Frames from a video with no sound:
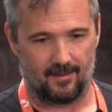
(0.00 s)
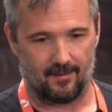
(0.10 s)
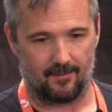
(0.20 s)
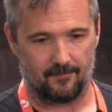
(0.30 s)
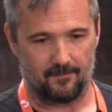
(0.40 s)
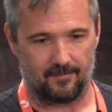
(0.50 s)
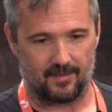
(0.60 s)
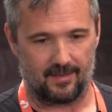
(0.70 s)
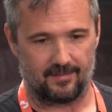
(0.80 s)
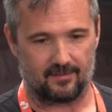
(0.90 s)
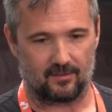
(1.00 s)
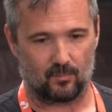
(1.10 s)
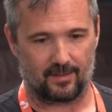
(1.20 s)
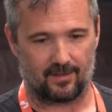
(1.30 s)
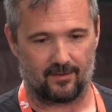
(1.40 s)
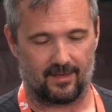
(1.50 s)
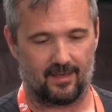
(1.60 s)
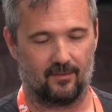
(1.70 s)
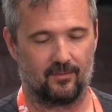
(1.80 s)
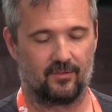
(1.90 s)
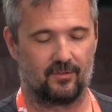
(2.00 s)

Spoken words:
And this is what they are now.